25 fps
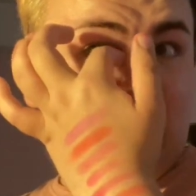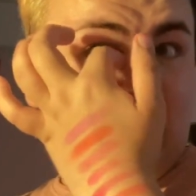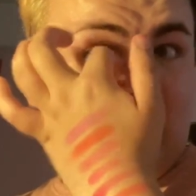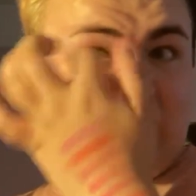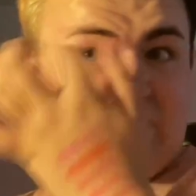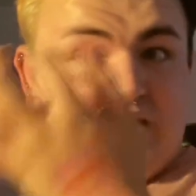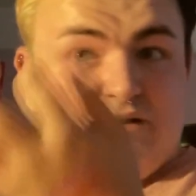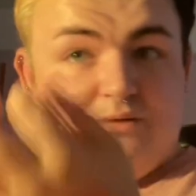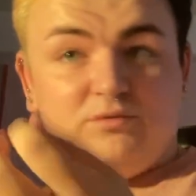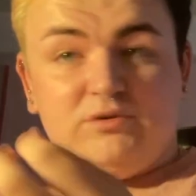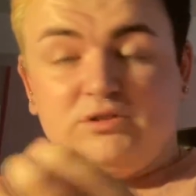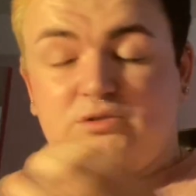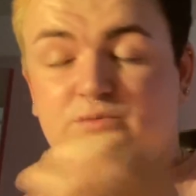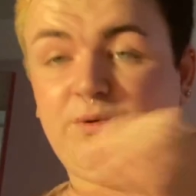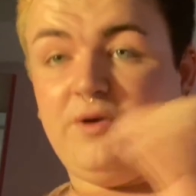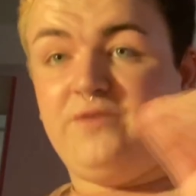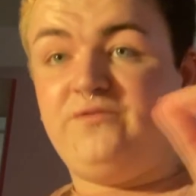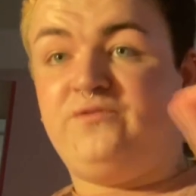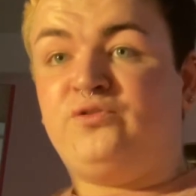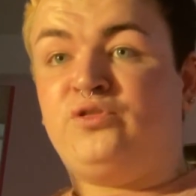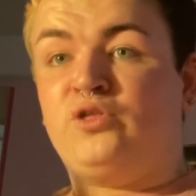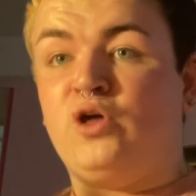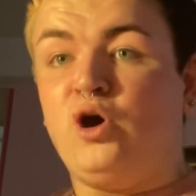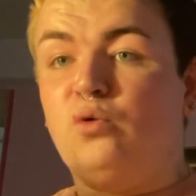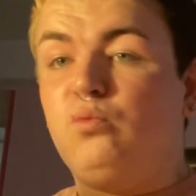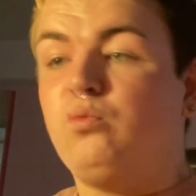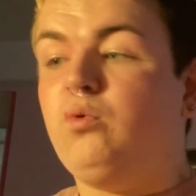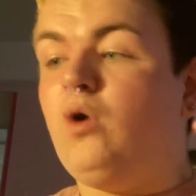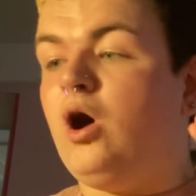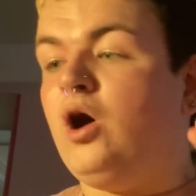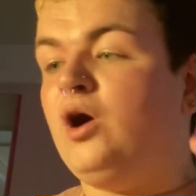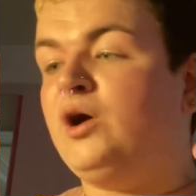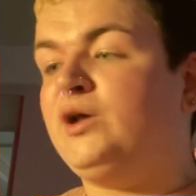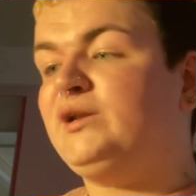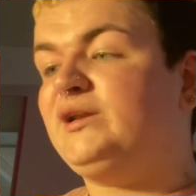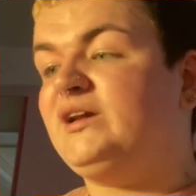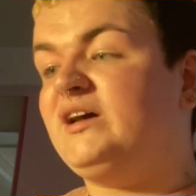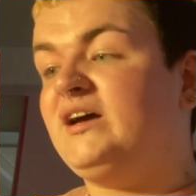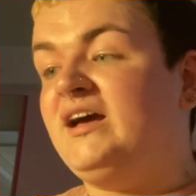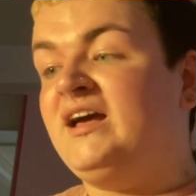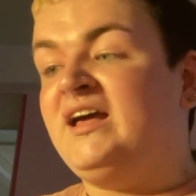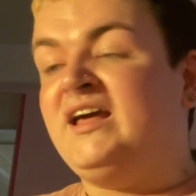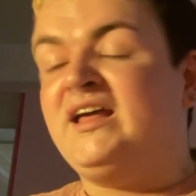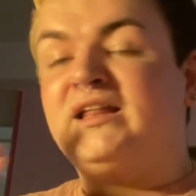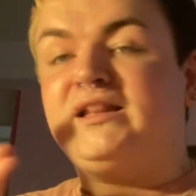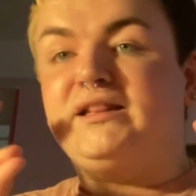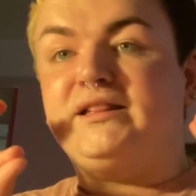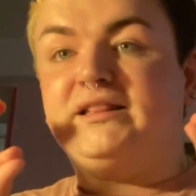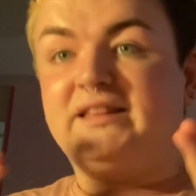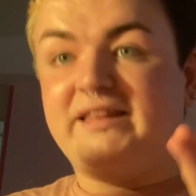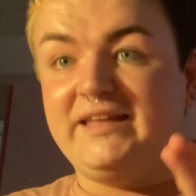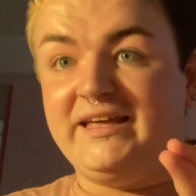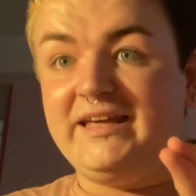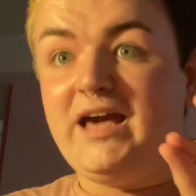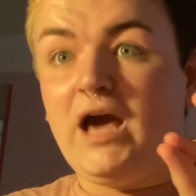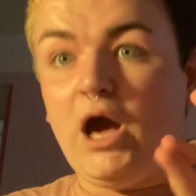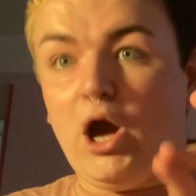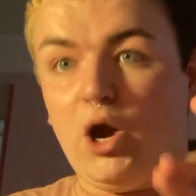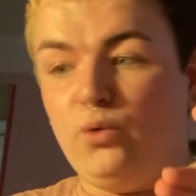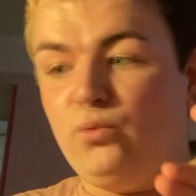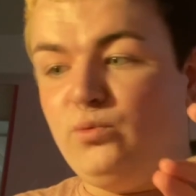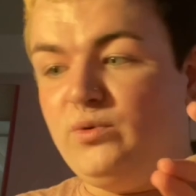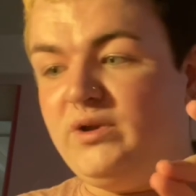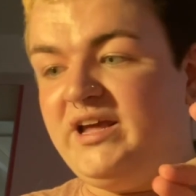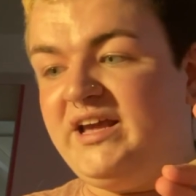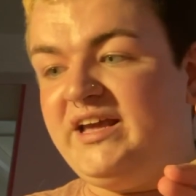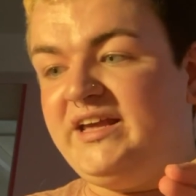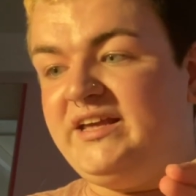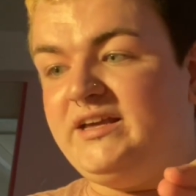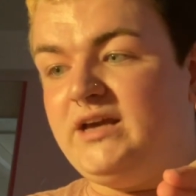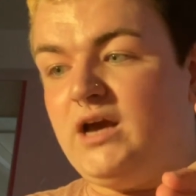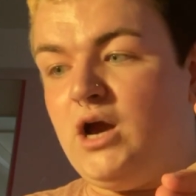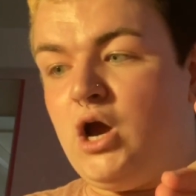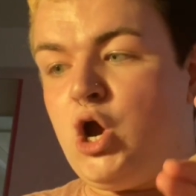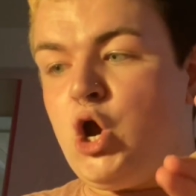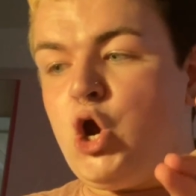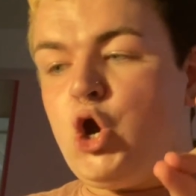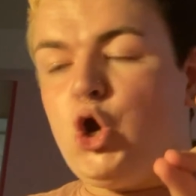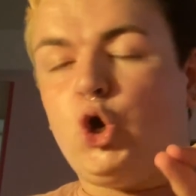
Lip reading: and it was with the one, the only